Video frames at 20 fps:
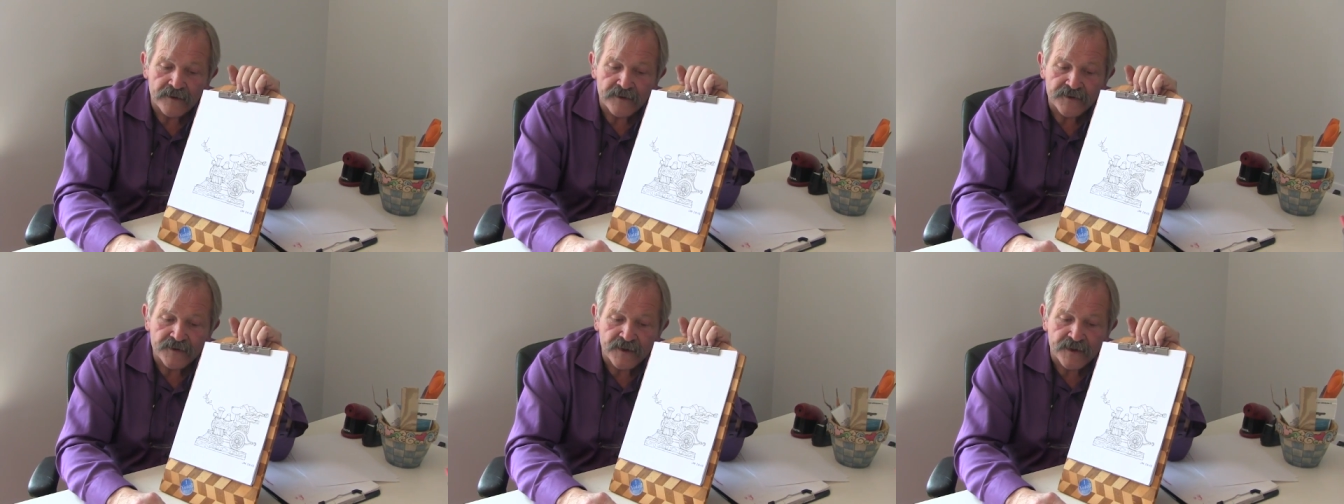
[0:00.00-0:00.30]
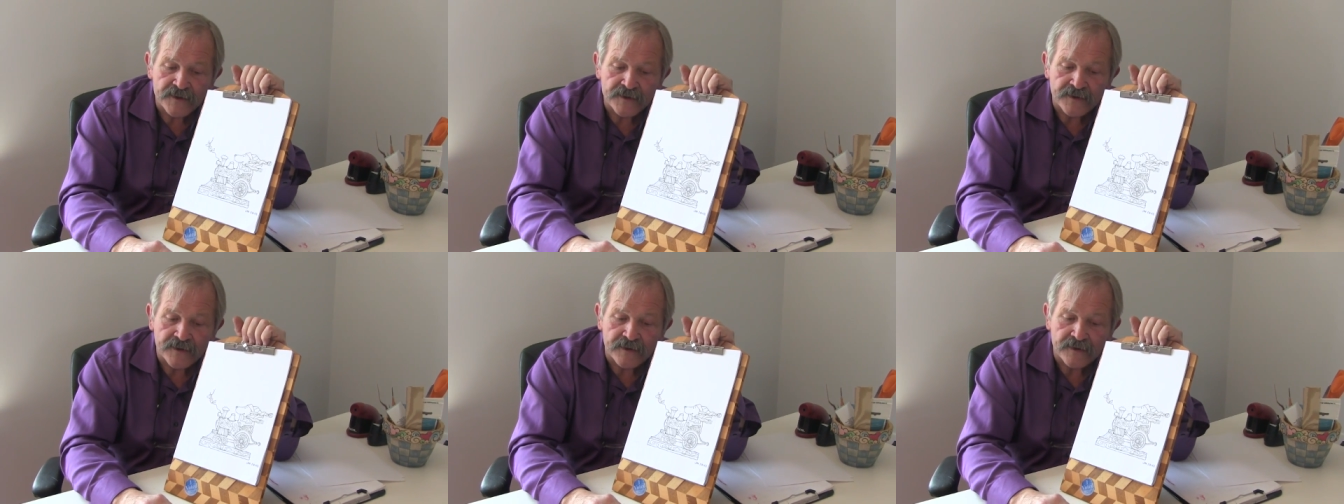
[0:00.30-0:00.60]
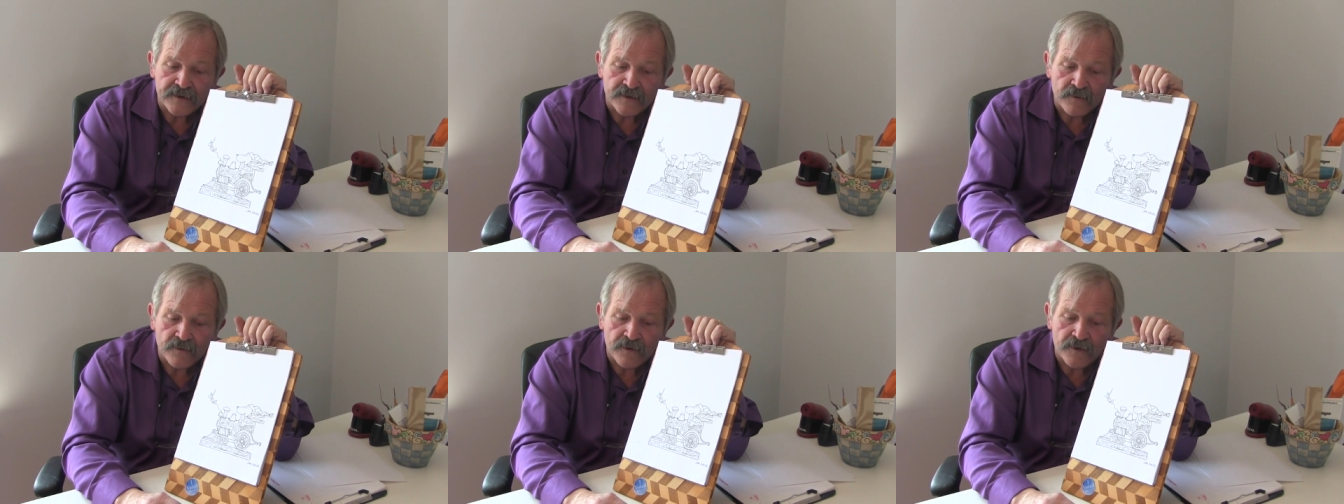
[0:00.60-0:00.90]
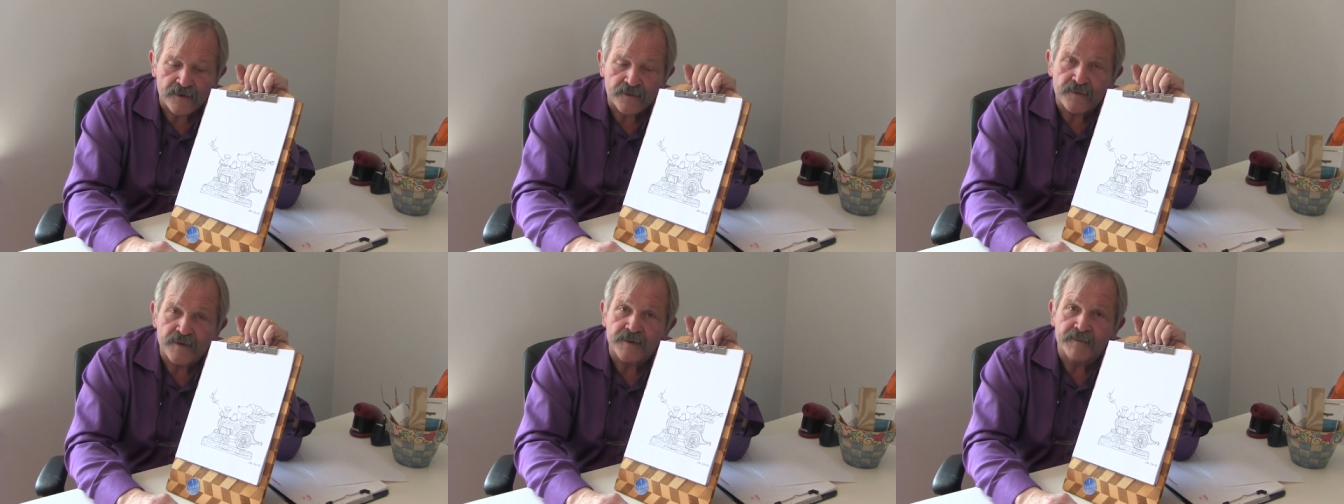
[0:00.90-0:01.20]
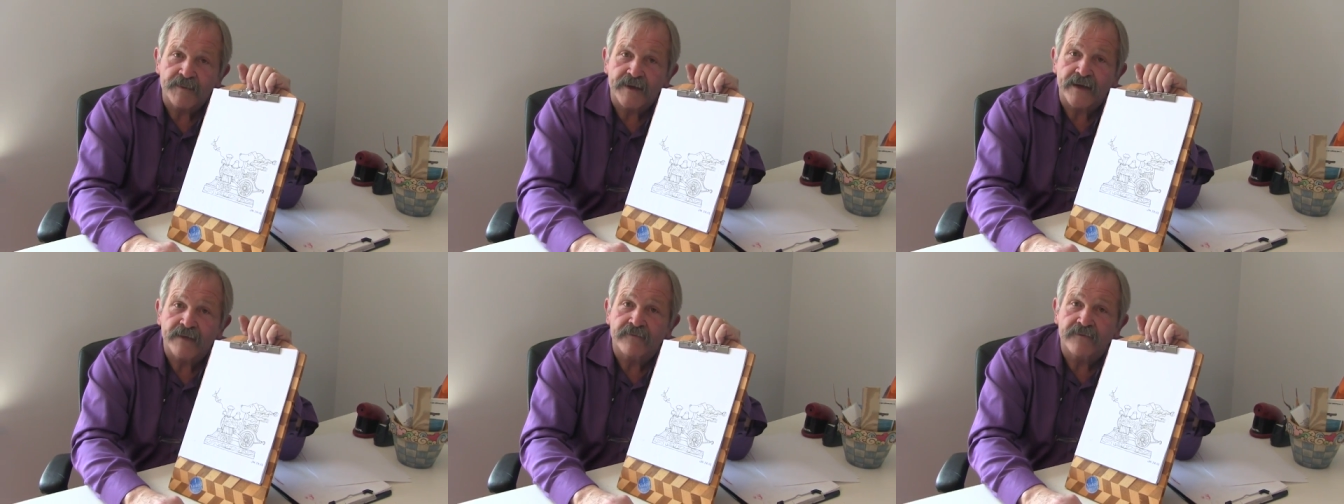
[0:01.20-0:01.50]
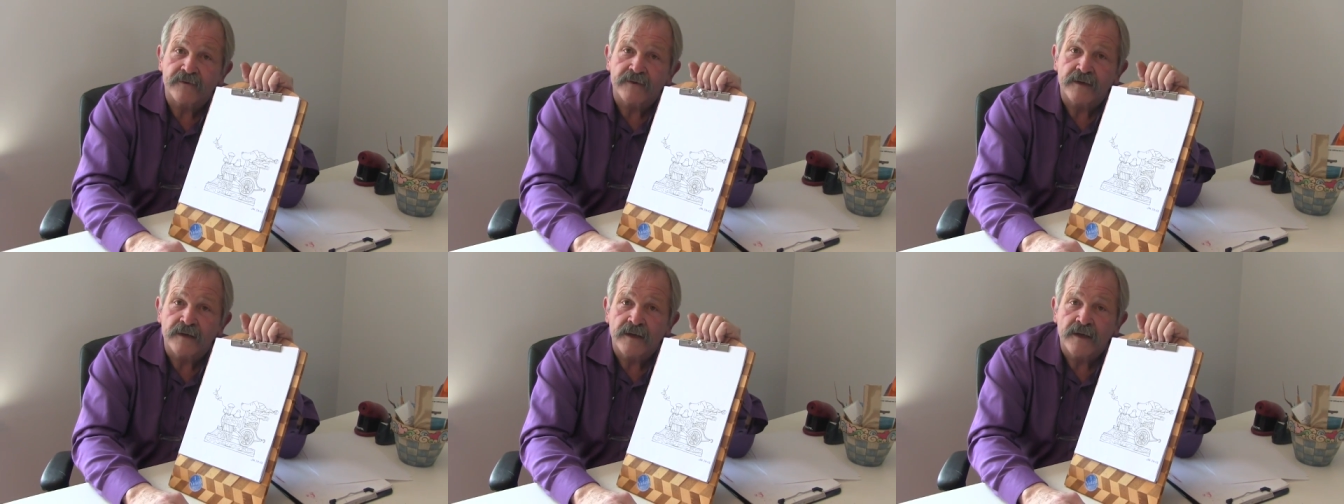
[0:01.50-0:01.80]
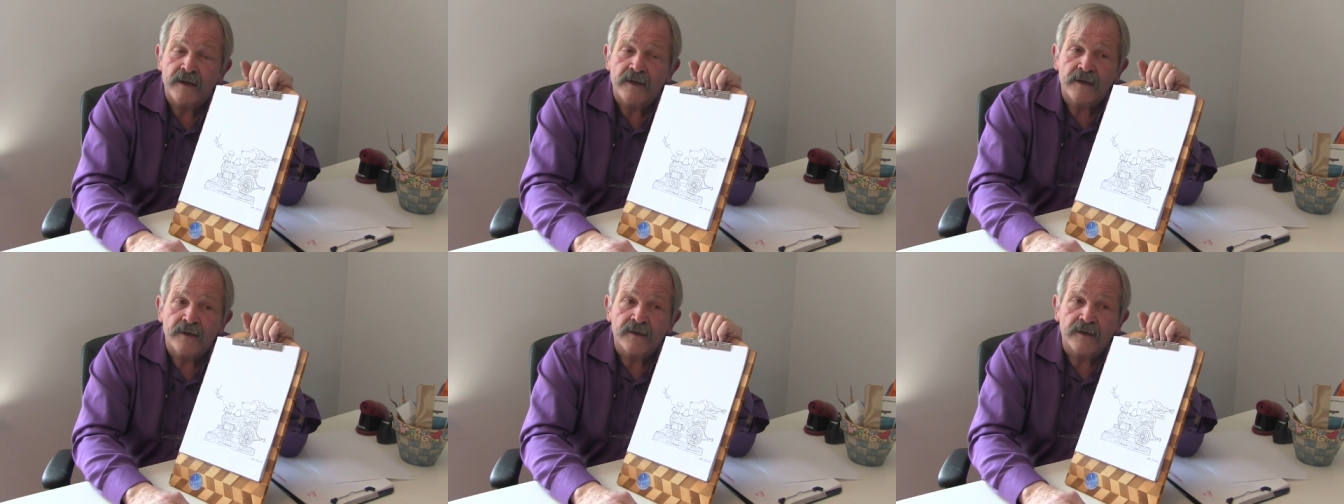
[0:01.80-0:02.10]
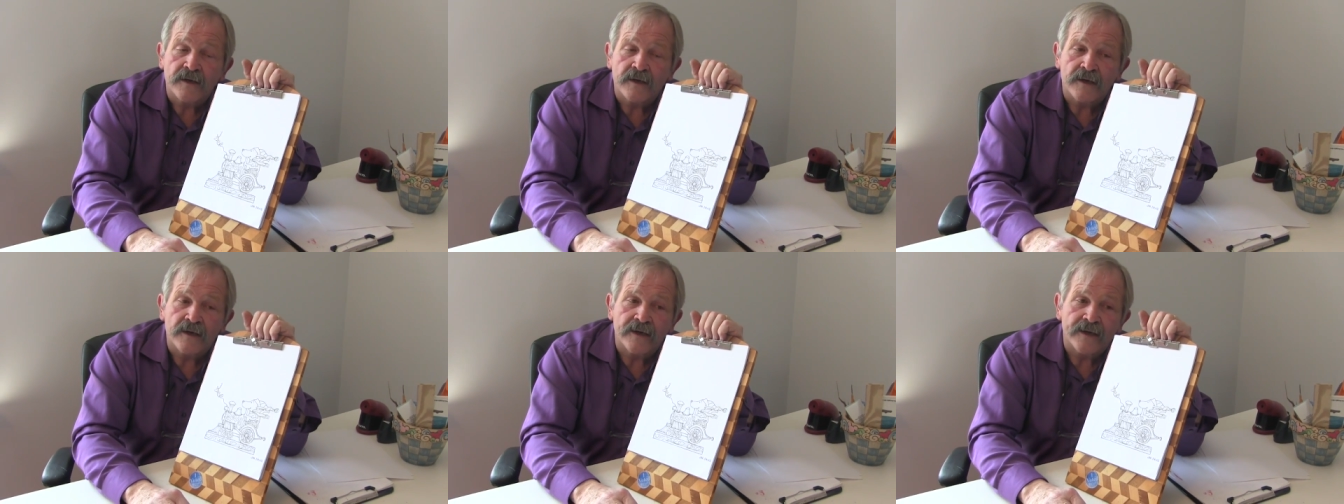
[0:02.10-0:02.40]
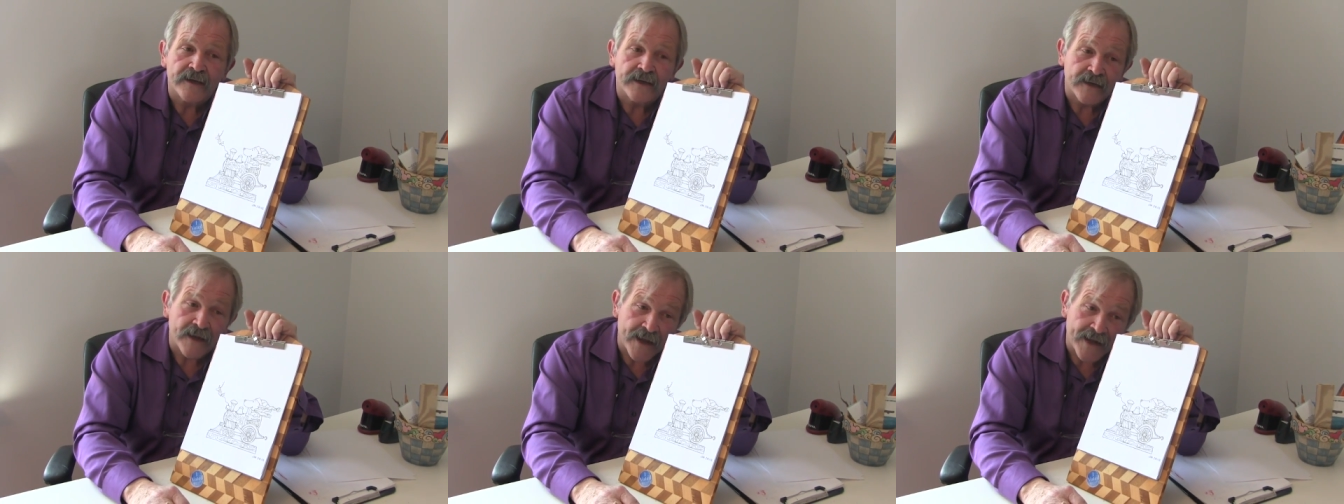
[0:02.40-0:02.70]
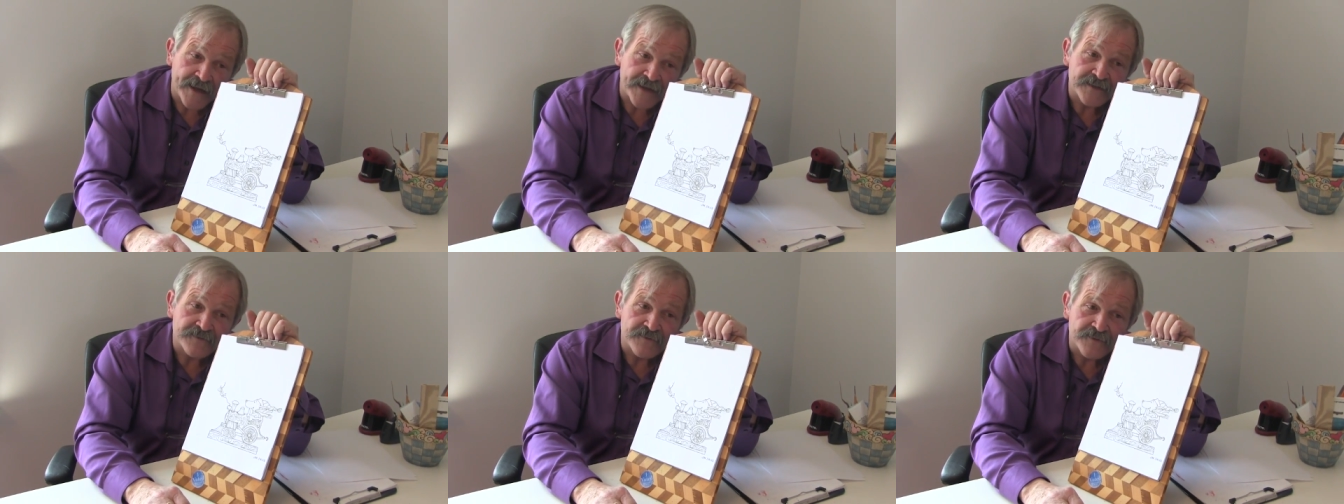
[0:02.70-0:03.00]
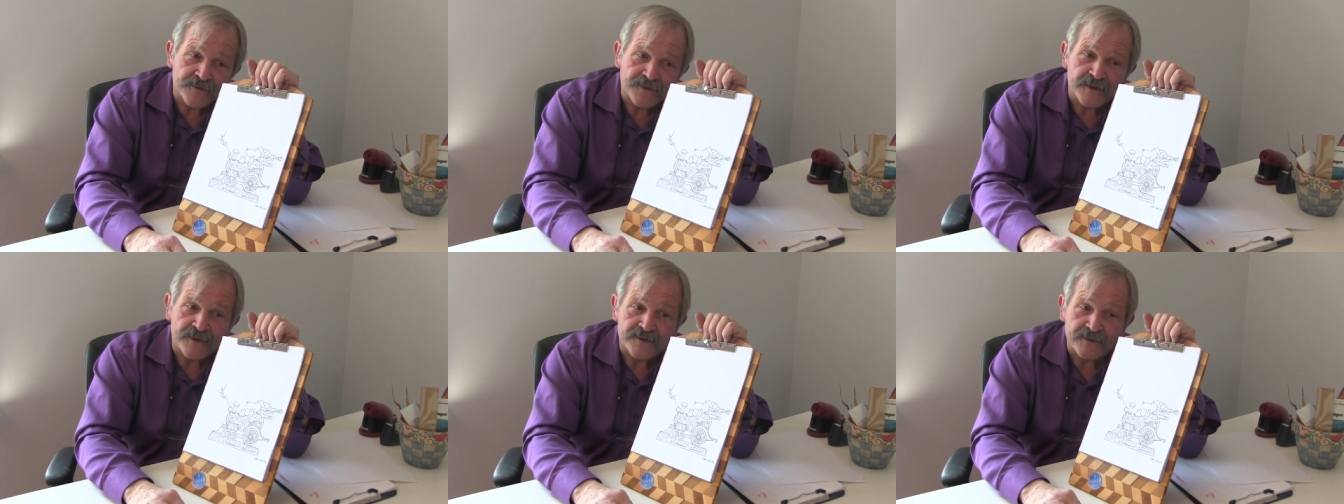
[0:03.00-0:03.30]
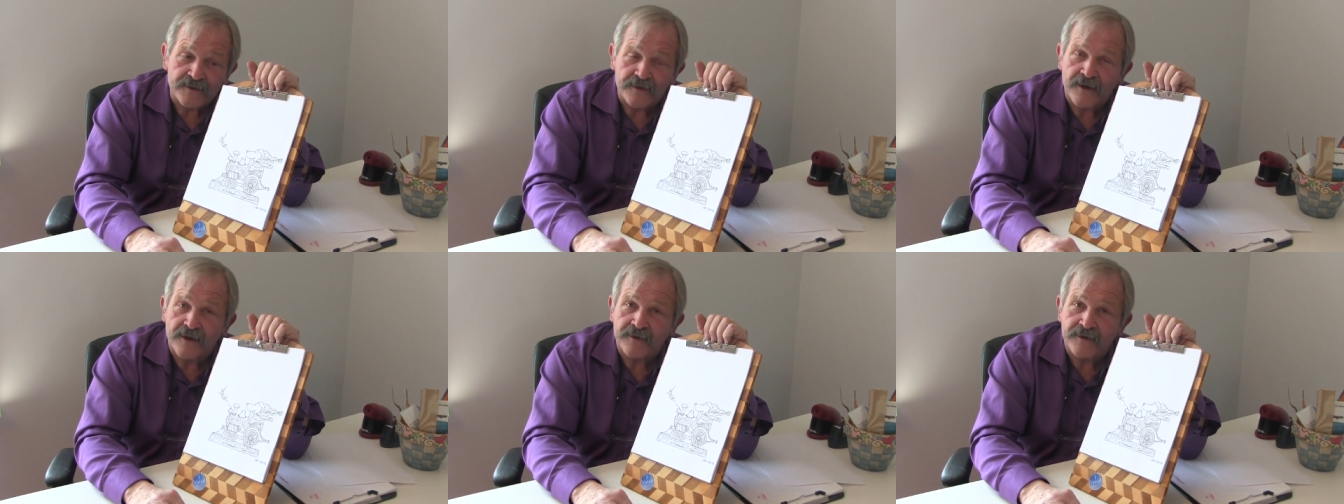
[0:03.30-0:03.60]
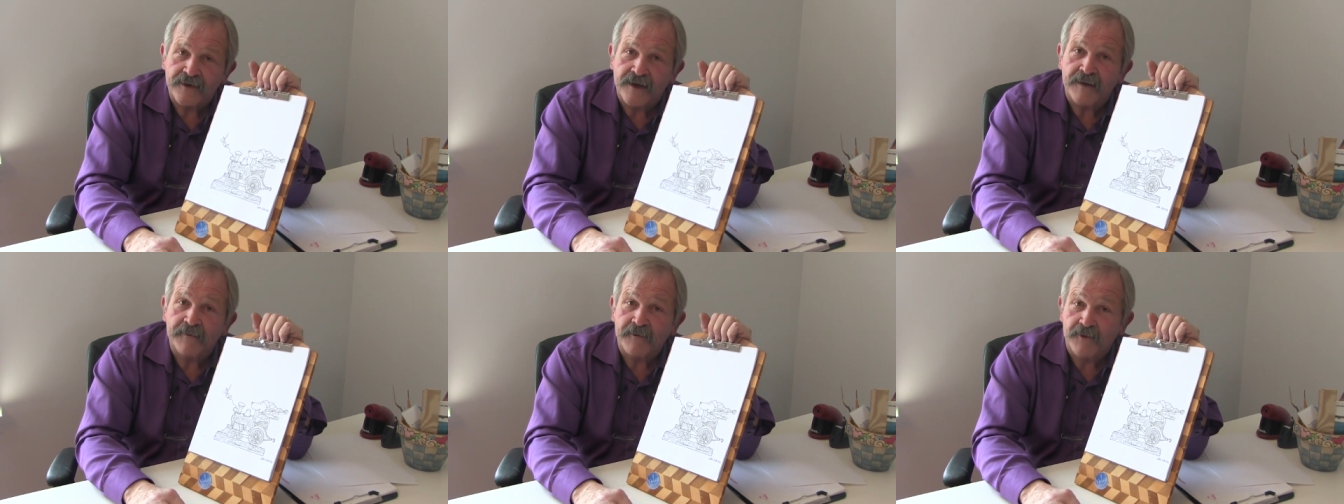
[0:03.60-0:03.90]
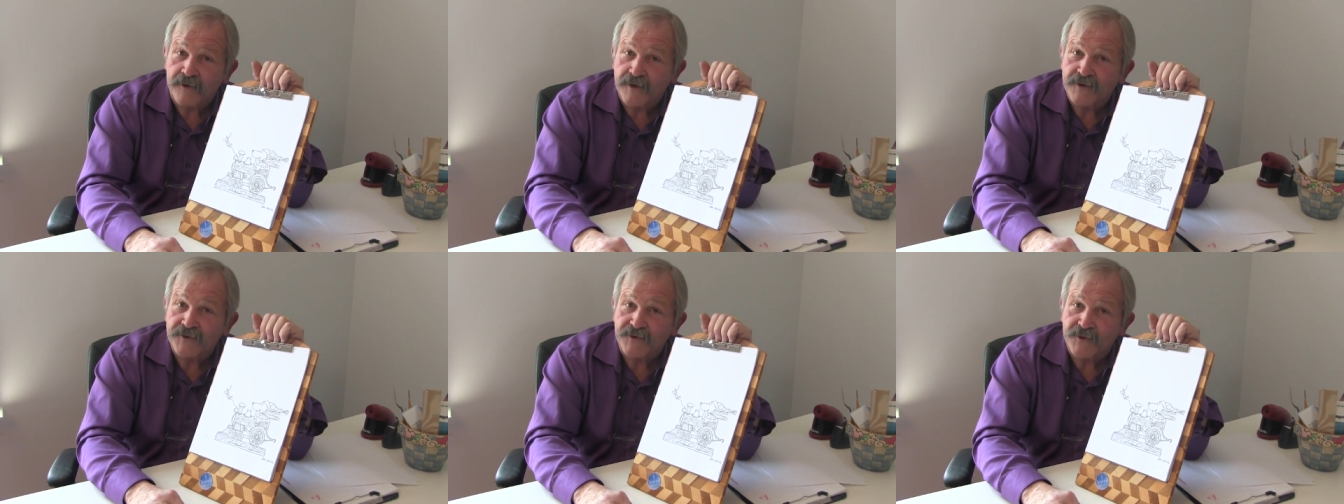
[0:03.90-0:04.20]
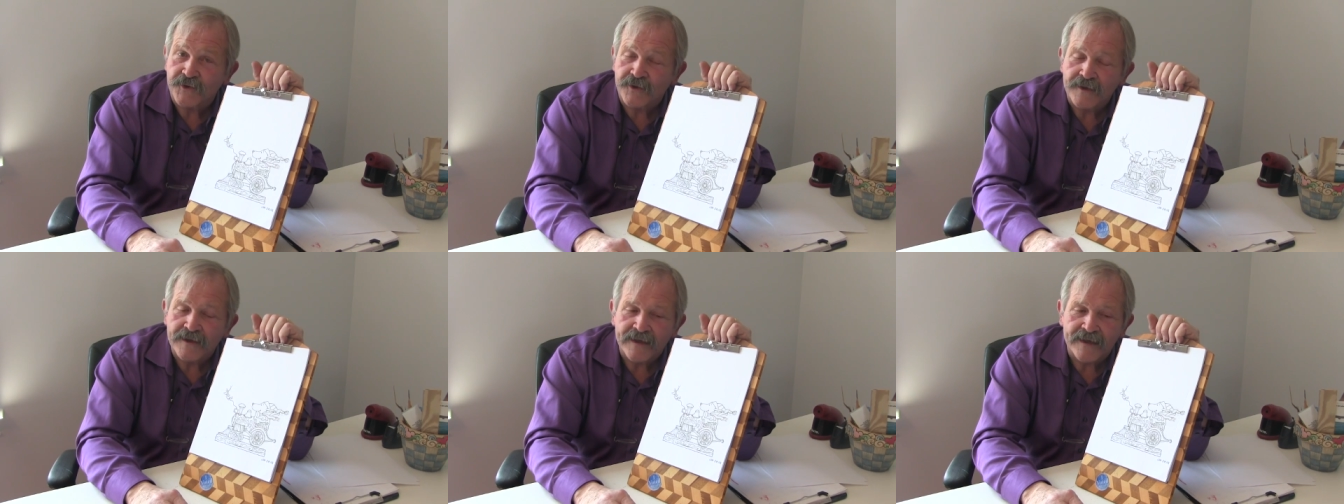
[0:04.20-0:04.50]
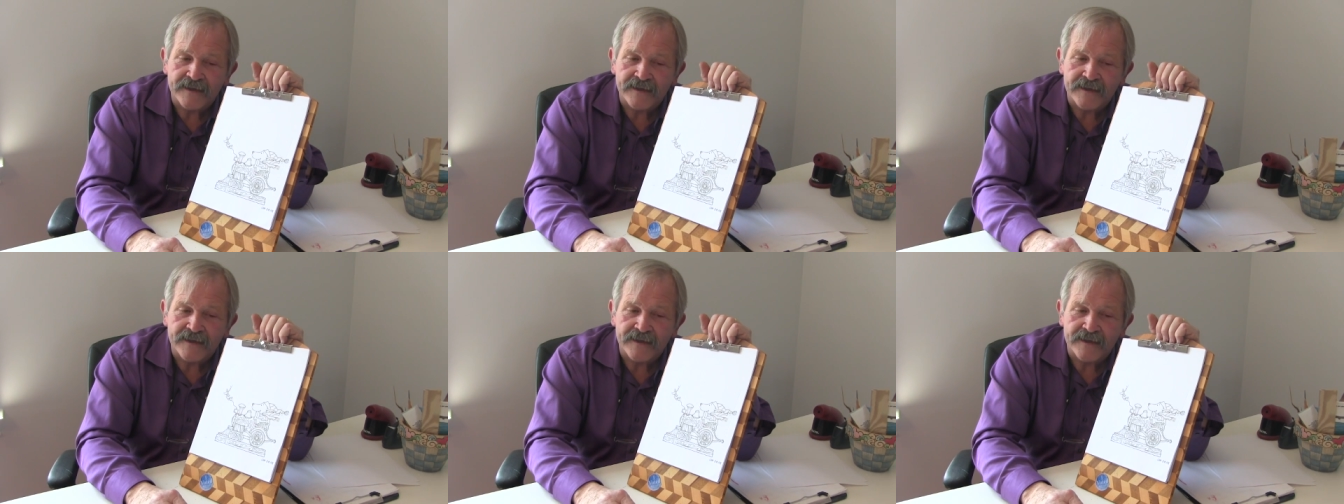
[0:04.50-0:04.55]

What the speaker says: assistant that works with me and has for such a long time, Crystal,